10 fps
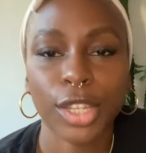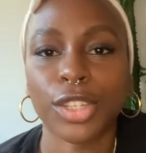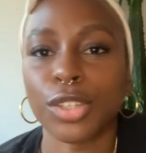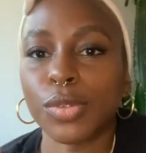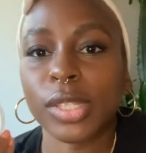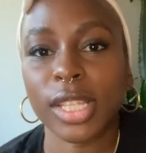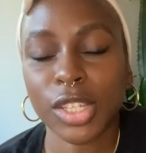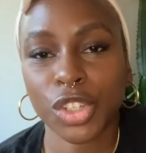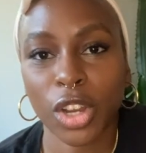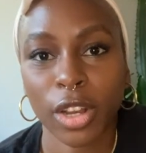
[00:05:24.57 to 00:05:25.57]
use
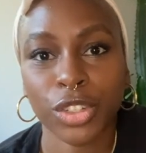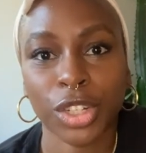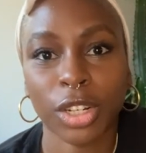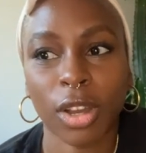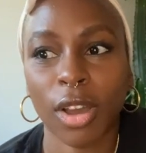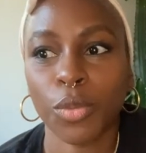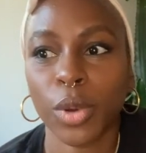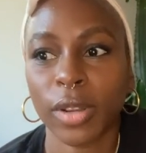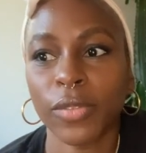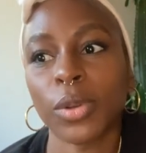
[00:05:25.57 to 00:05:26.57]
this charger on
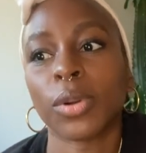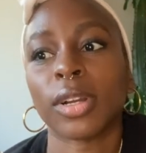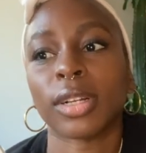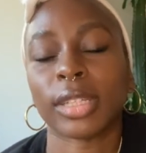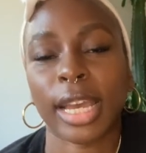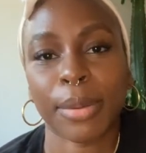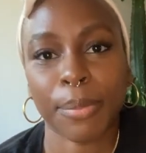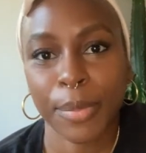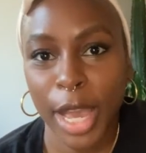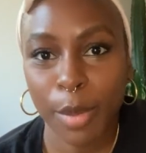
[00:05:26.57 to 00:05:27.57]
one of your like
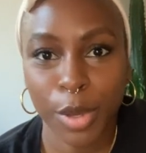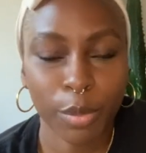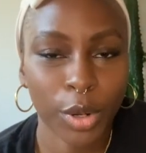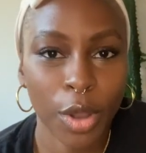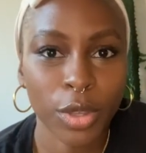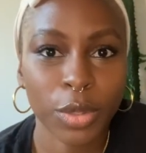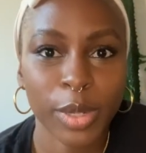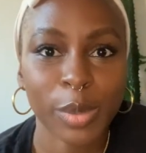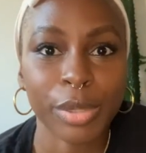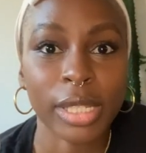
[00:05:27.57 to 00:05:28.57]
MacBook Pro
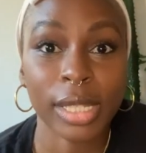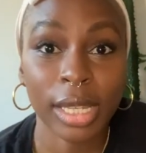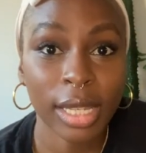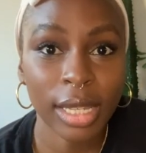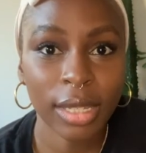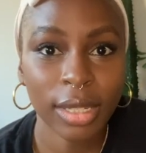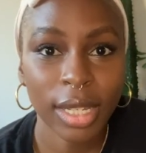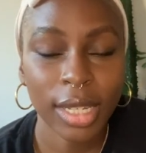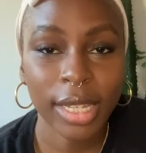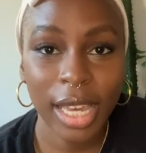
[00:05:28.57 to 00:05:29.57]
USB-C
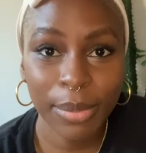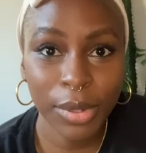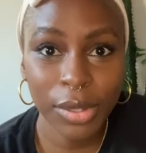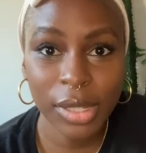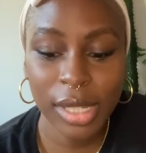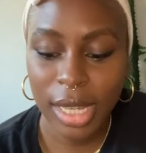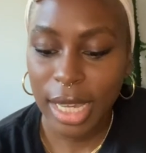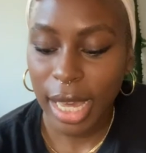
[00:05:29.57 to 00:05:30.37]
cables